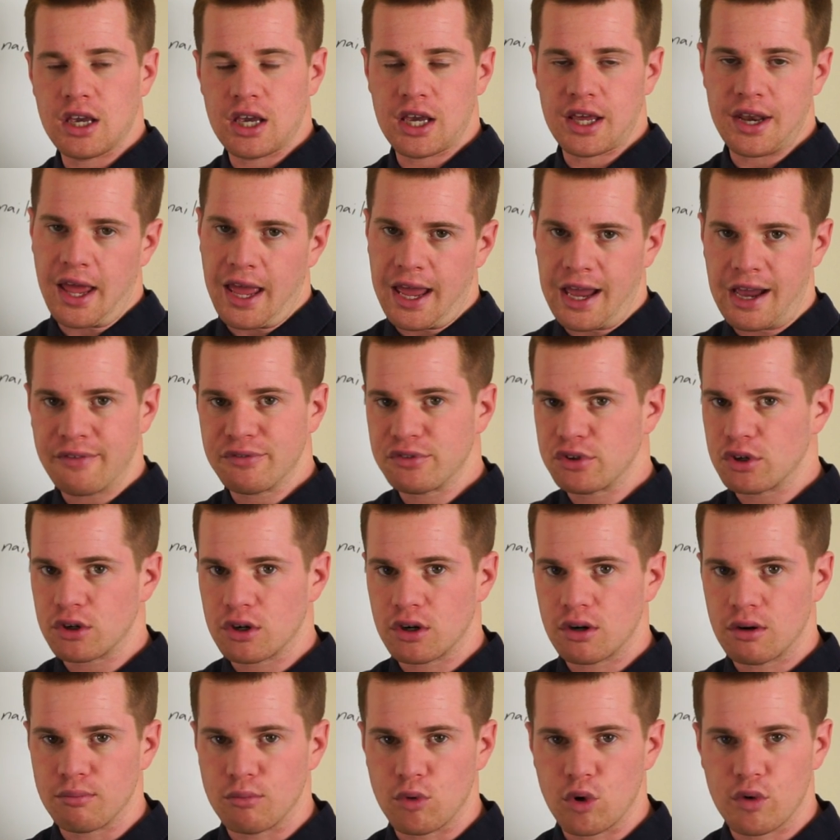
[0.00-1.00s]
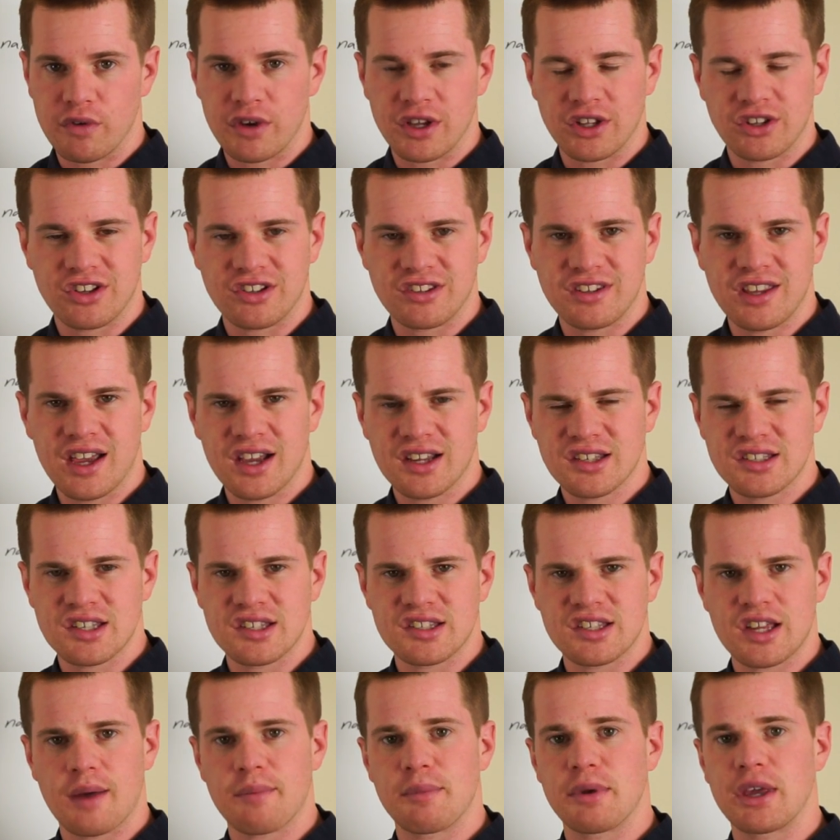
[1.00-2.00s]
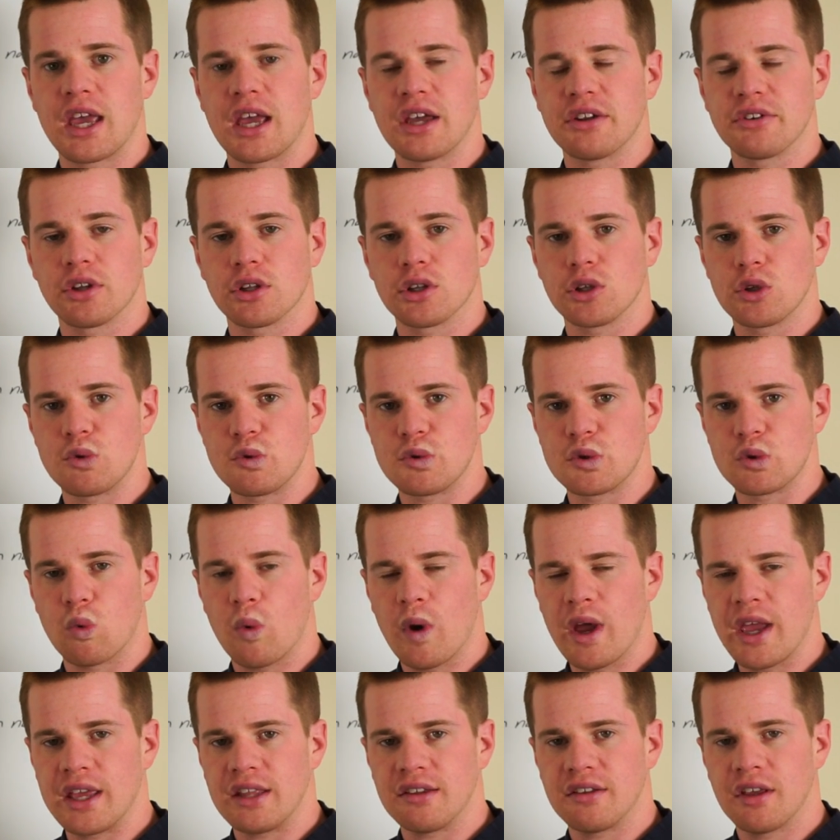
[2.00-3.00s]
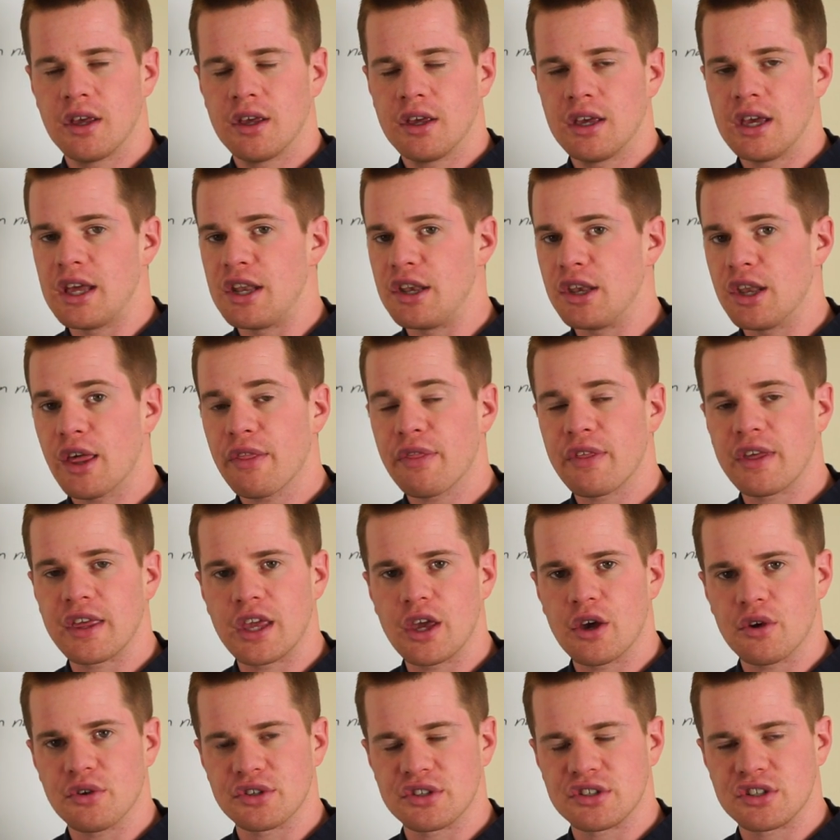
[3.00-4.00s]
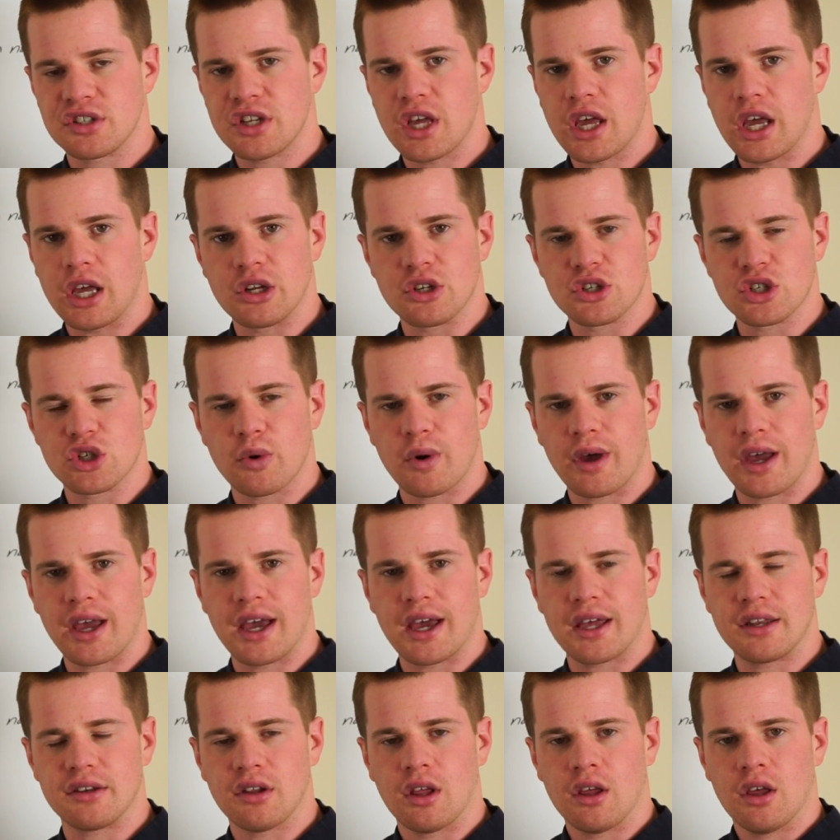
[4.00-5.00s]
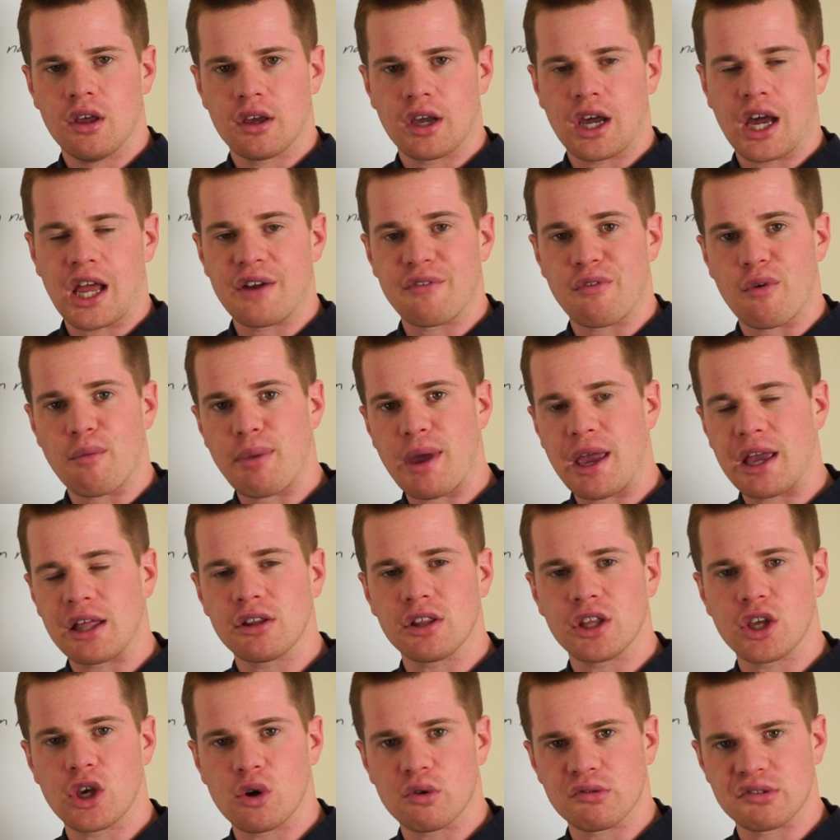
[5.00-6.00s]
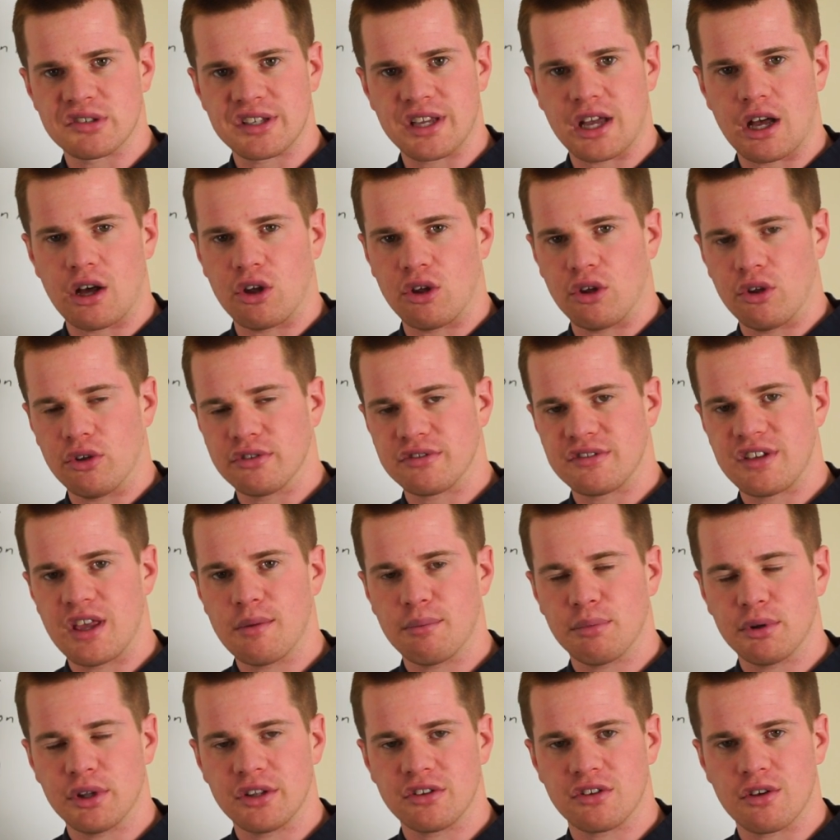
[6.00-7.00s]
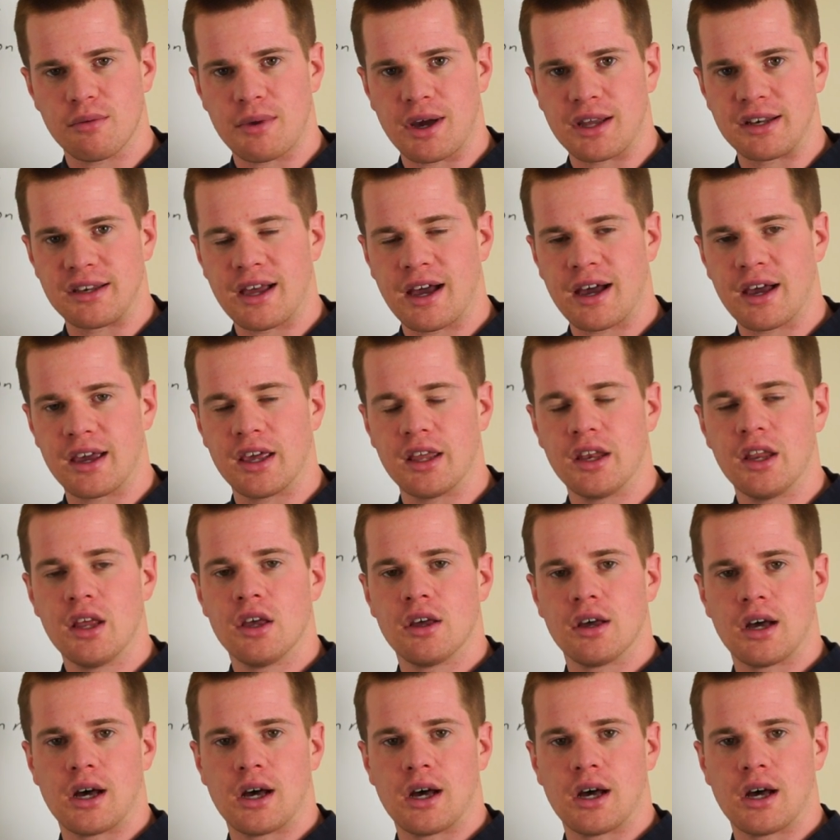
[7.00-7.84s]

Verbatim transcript: And after moving to Texas, I began to lose weight and nothing else changed. So I had kind of a paleo style template to my diet.